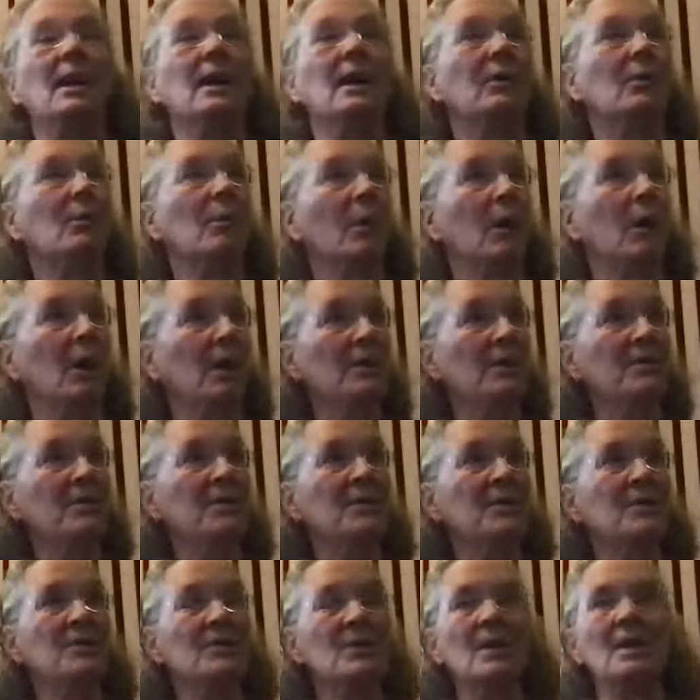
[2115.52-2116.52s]
and
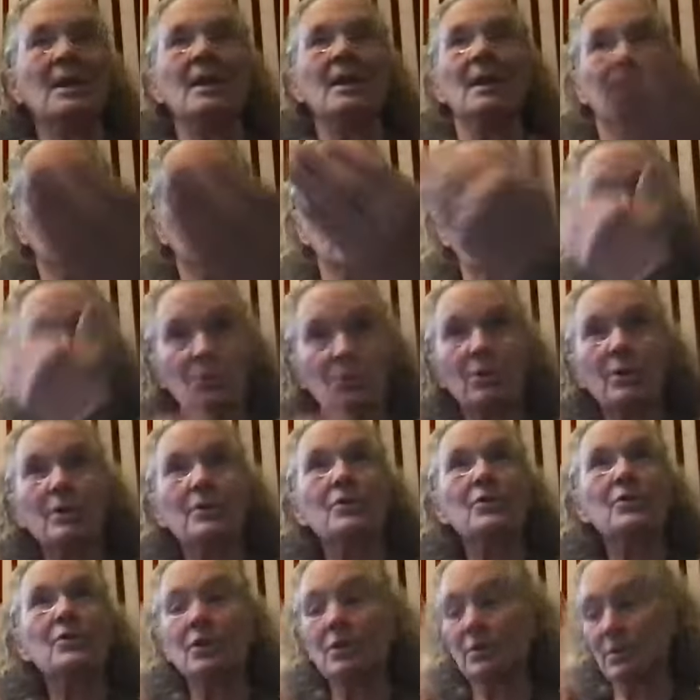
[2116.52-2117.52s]
arises
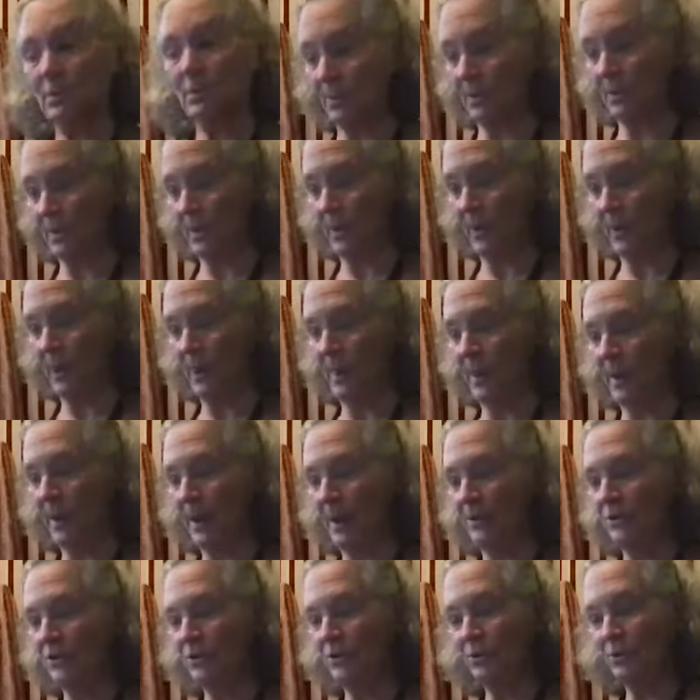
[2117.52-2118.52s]
towards you.
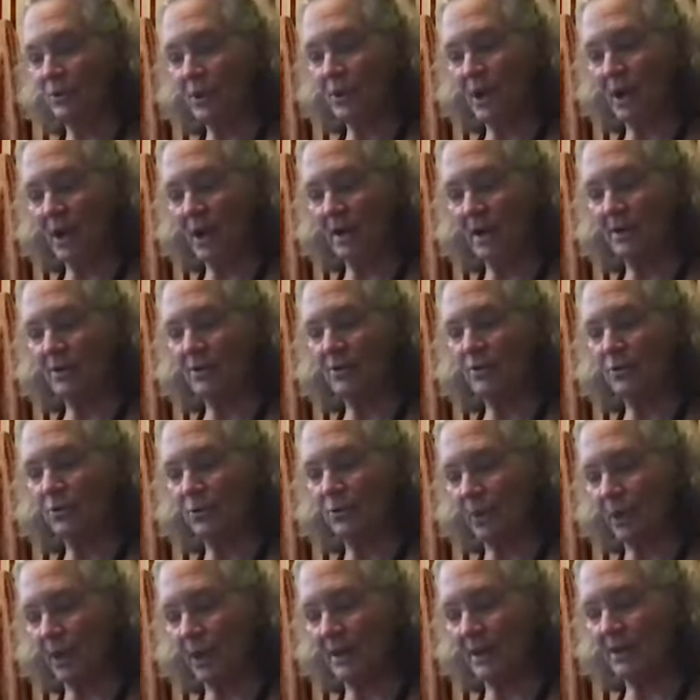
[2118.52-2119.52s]
Do not
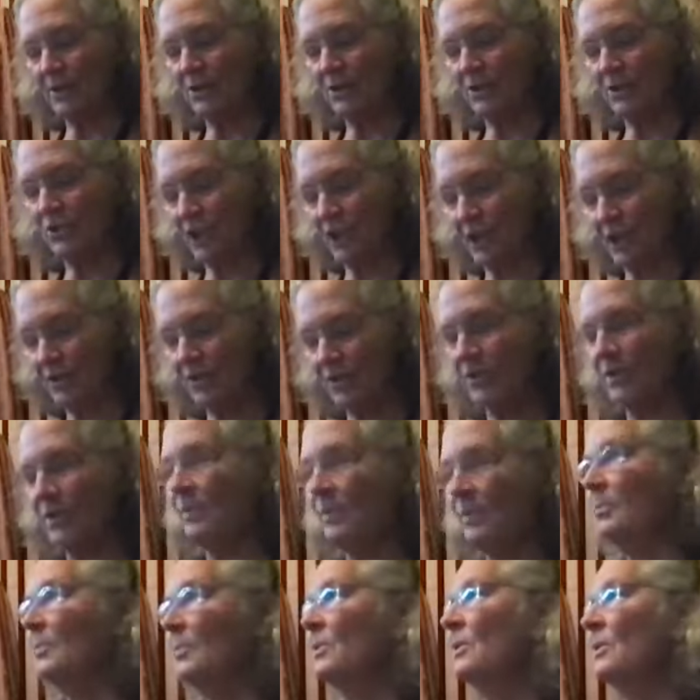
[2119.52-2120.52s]
try to change
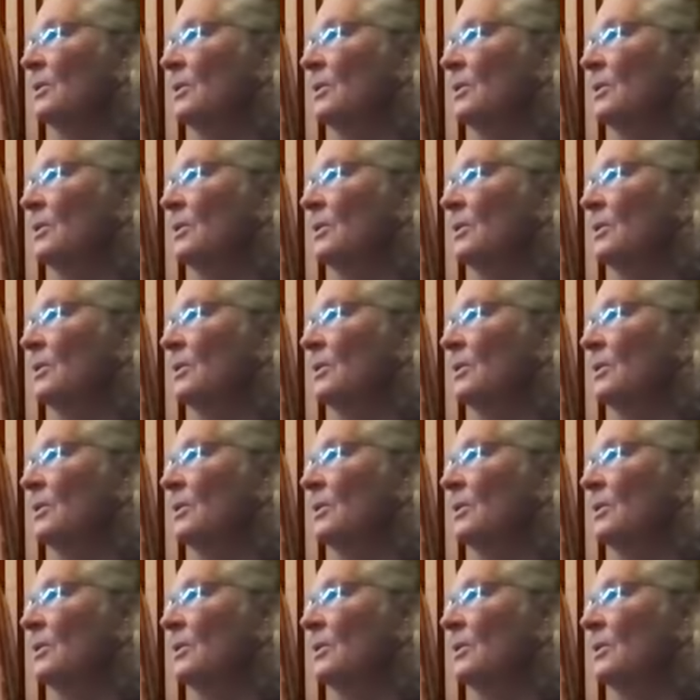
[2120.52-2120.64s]
them.